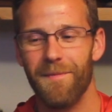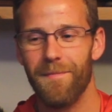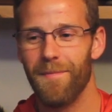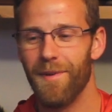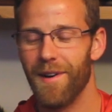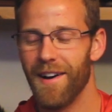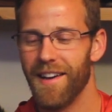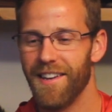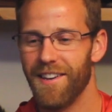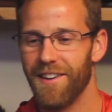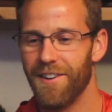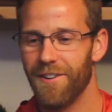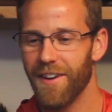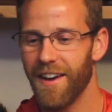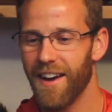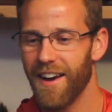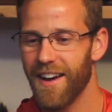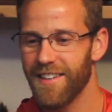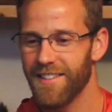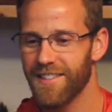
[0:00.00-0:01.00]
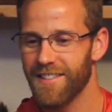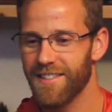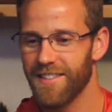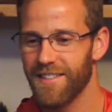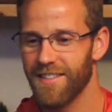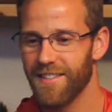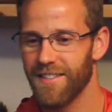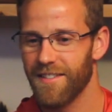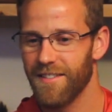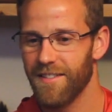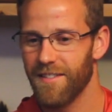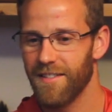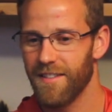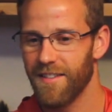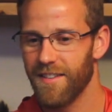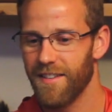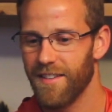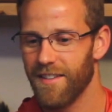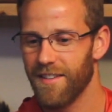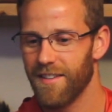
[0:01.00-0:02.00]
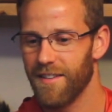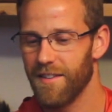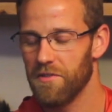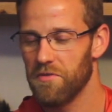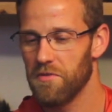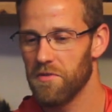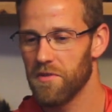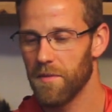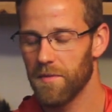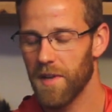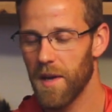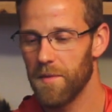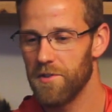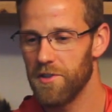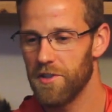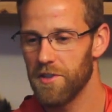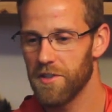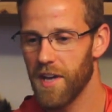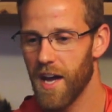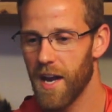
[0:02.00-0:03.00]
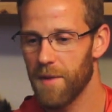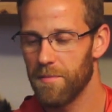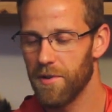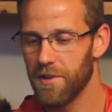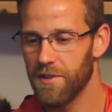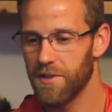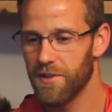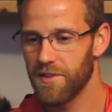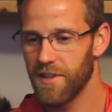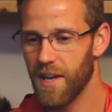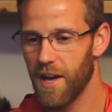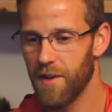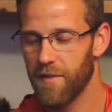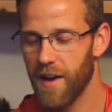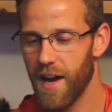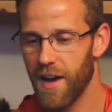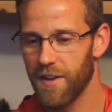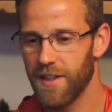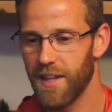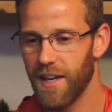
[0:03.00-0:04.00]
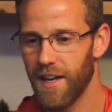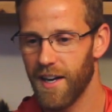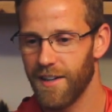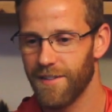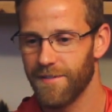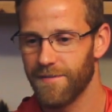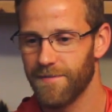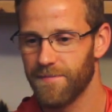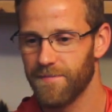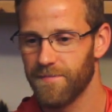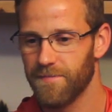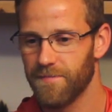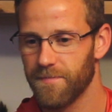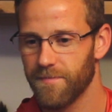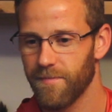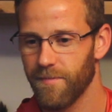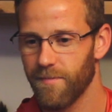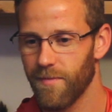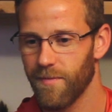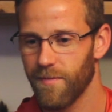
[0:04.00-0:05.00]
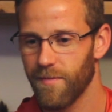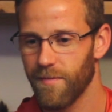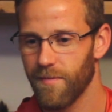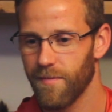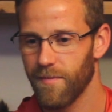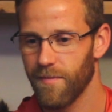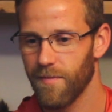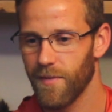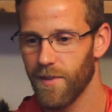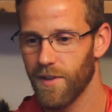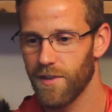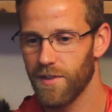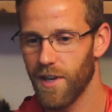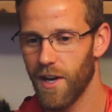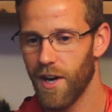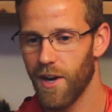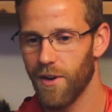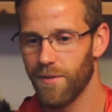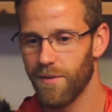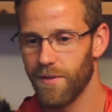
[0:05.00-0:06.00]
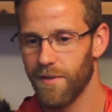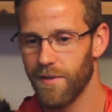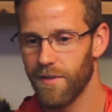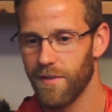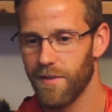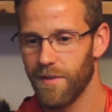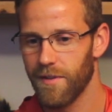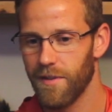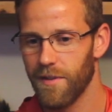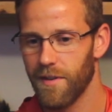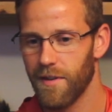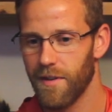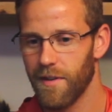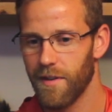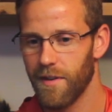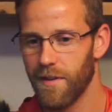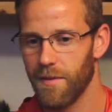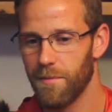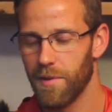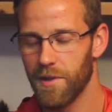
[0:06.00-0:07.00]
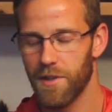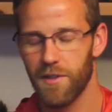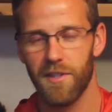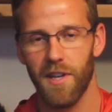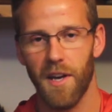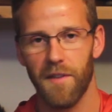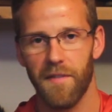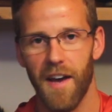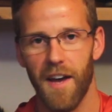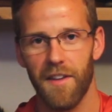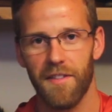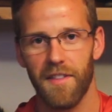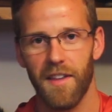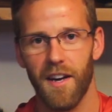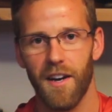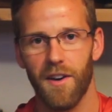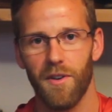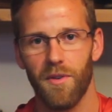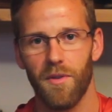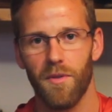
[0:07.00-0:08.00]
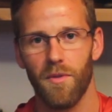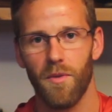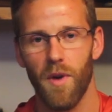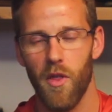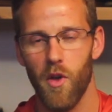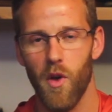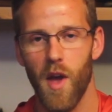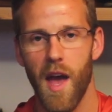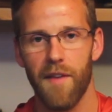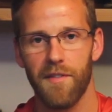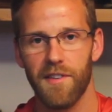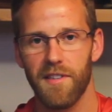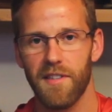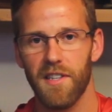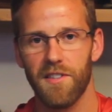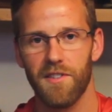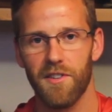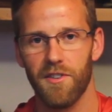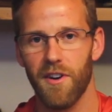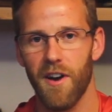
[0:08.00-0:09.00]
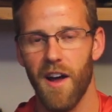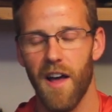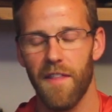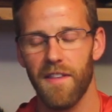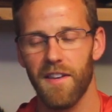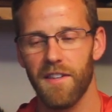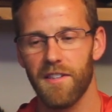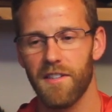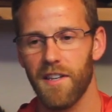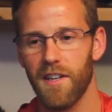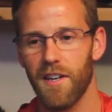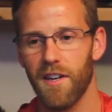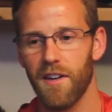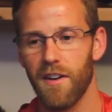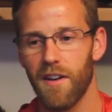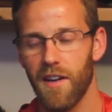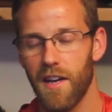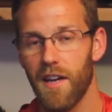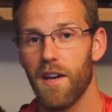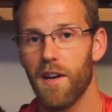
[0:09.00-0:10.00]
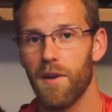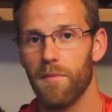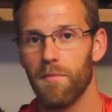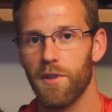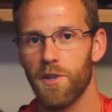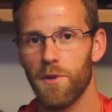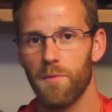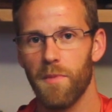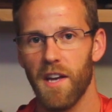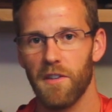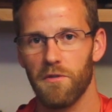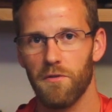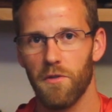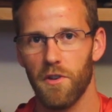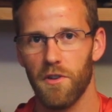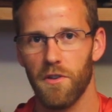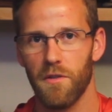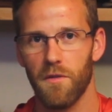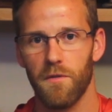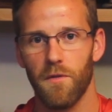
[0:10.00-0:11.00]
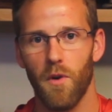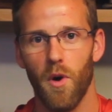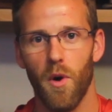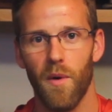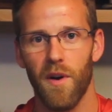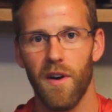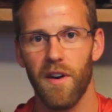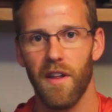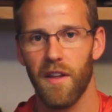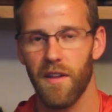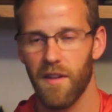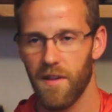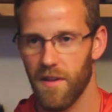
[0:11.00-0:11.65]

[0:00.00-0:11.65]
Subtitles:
But you know, guys, sometimes you just got to put yourself out there. So put yourself out there. Whether you have a season or not this year, put your best foot forward.